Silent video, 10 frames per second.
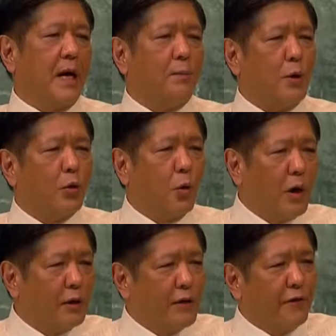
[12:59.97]
among
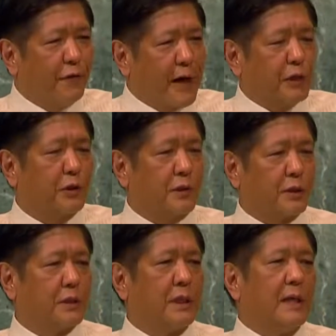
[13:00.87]
warring
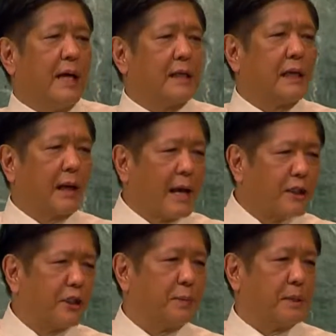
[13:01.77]
factions and
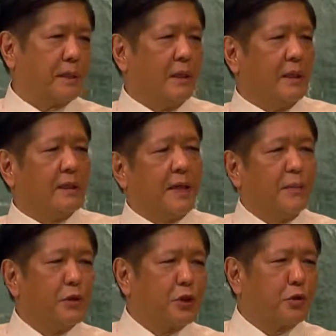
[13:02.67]
clansmen
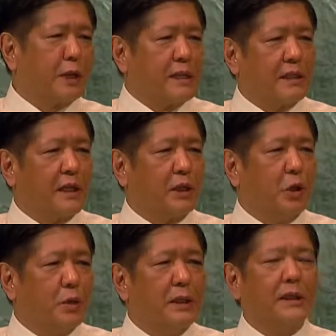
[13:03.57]
demonstrates that
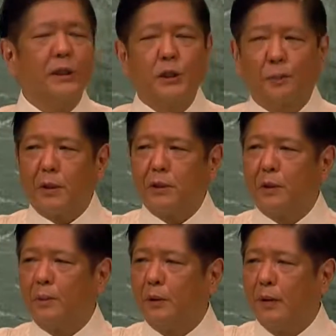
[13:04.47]
unity
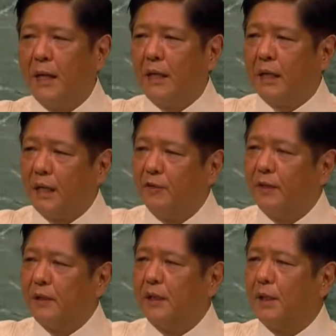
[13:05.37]
possible
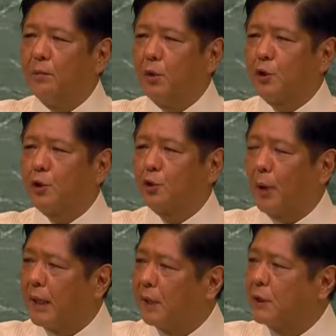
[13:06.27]
even in the most
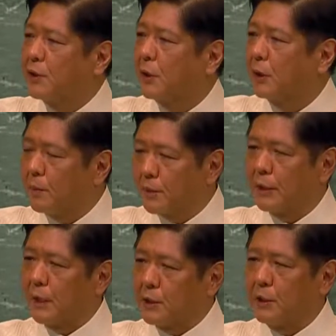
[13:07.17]
trying
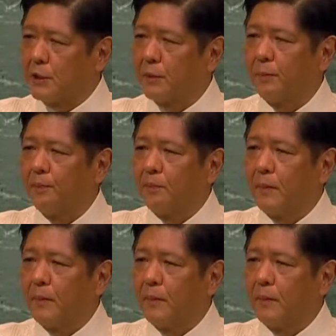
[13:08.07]
circumstances.